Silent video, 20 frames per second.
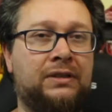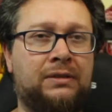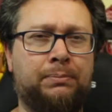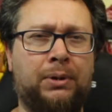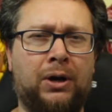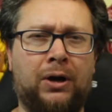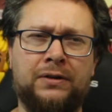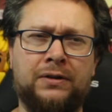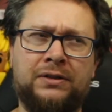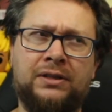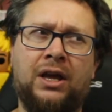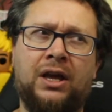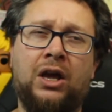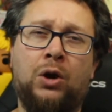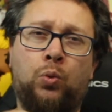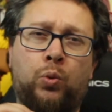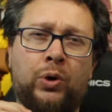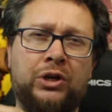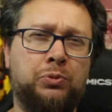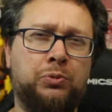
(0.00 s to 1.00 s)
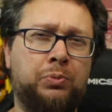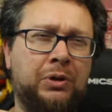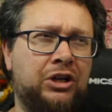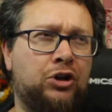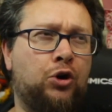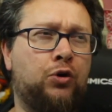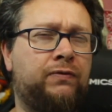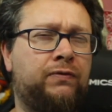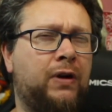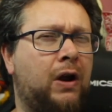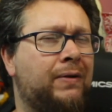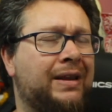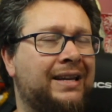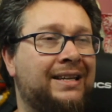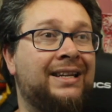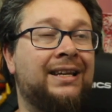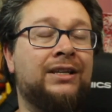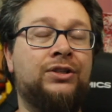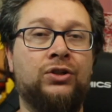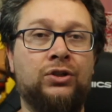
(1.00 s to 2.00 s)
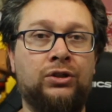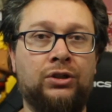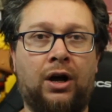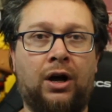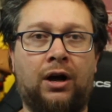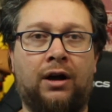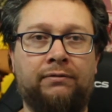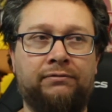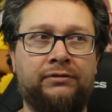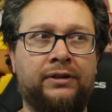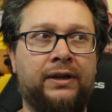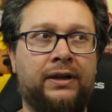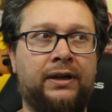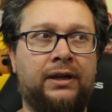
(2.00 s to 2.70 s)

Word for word: past, which we know very little of.